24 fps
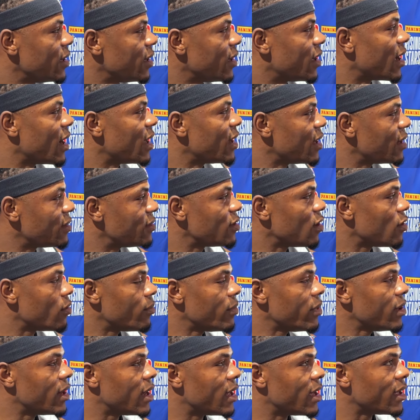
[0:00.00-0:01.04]
kind of told
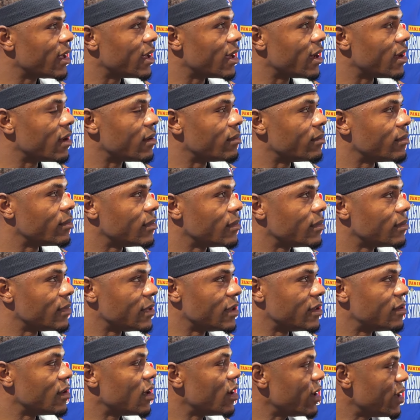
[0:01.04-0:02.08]
me like
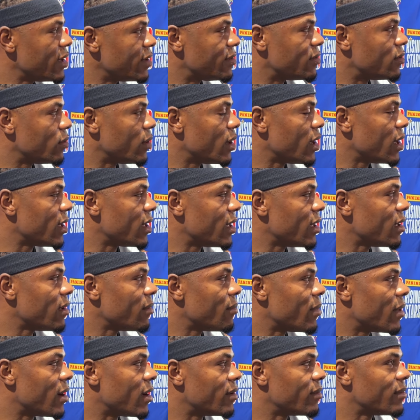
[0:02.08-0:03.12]
it's not easy to get here,
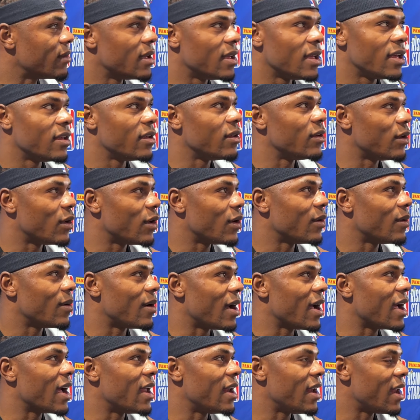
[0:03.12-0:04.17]
but you know,
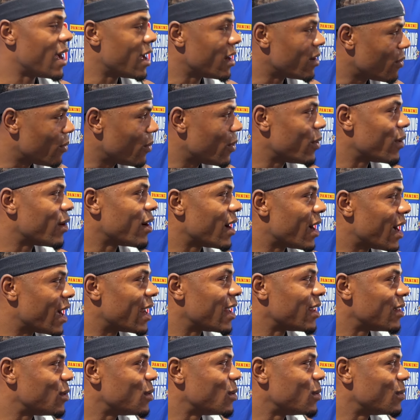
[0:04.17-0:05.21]
I got a lot of work I
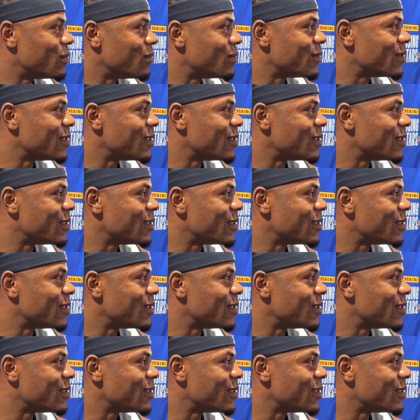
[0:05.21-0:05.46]
gotta do,